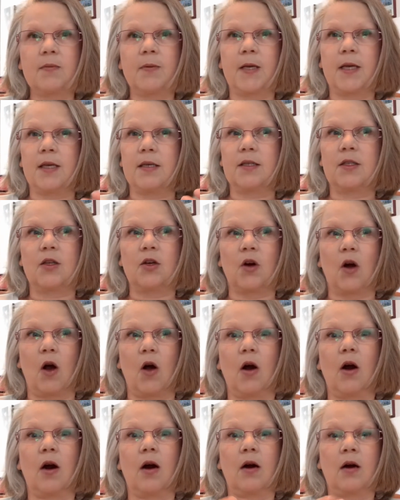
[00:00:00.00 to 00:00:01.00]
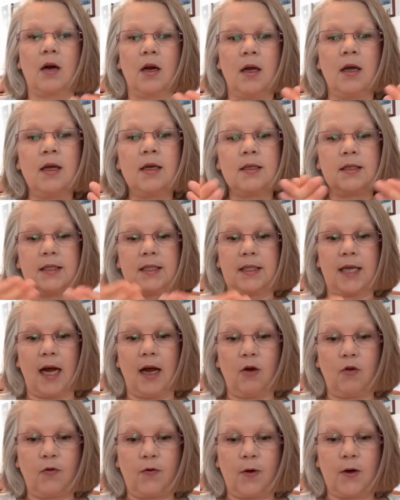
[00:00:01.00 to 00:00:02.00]
because there are
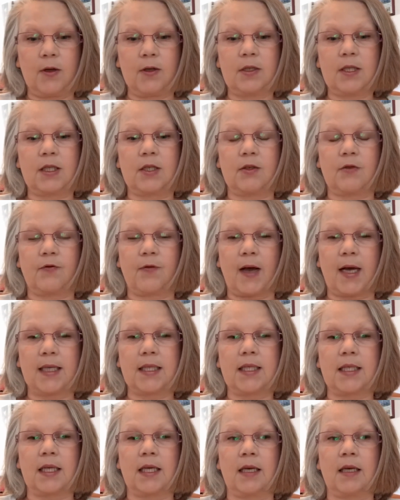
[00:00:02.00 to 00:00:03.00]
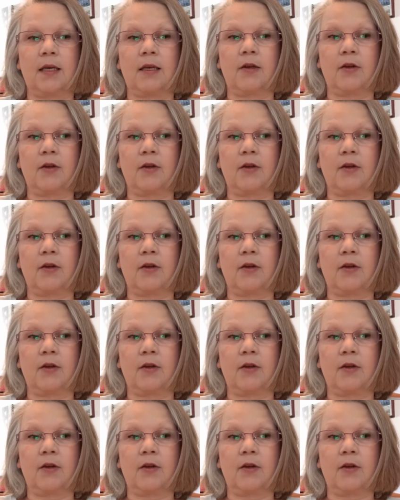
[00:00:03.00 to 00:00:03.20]
downfalls to fasting.